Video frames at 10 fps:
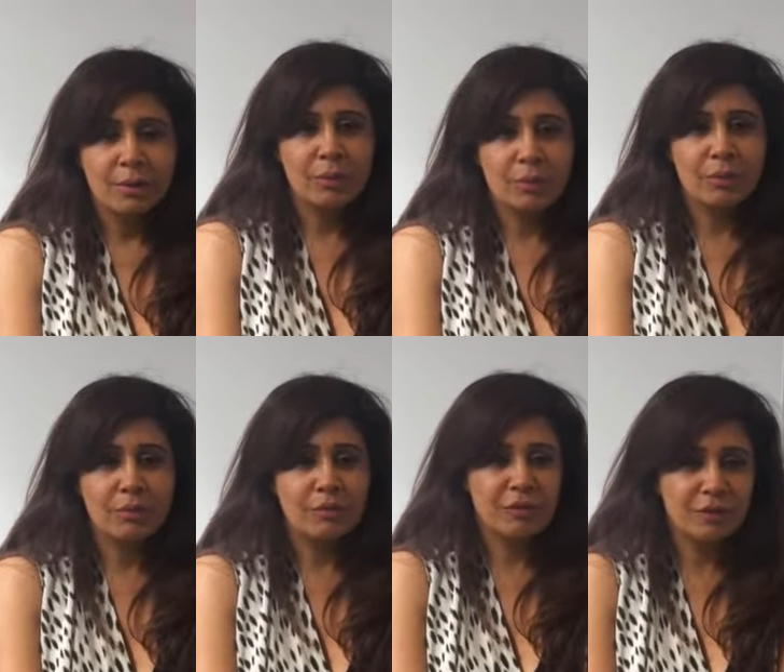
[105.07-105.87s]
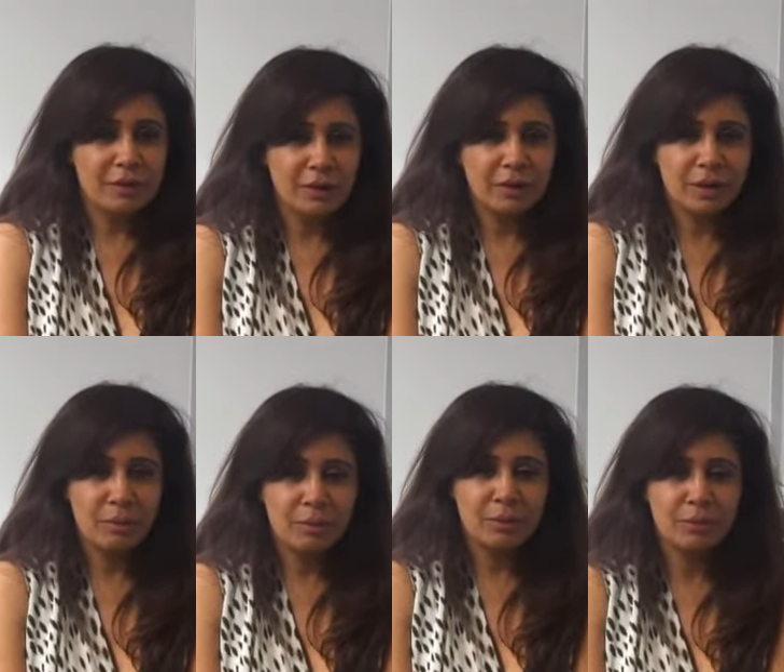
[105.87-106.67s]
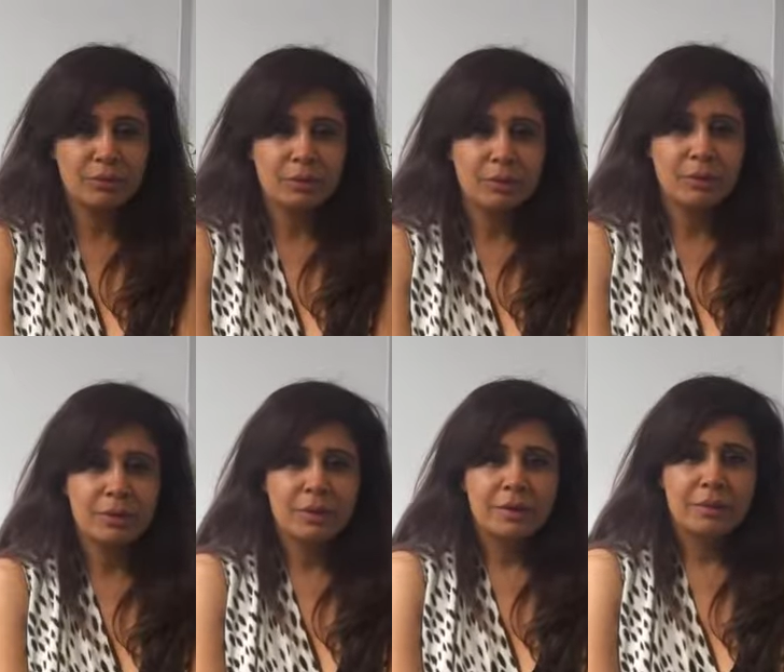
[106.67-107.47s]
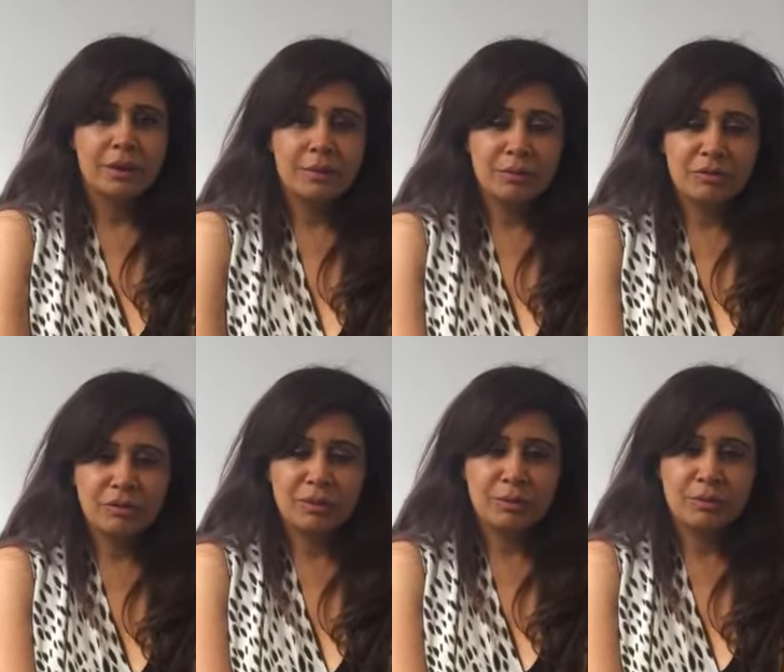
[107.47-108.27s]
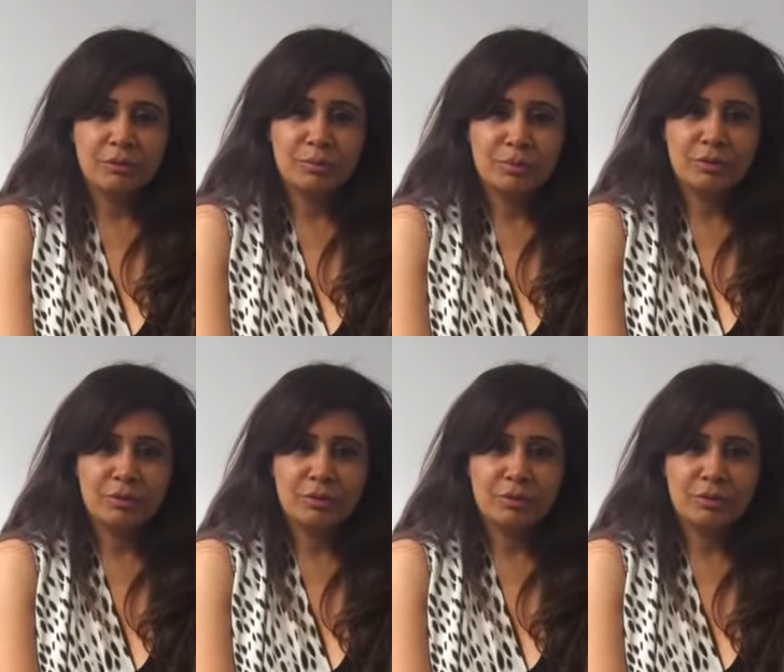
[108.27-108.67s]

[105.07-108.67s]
or the facade they put, or the image they want to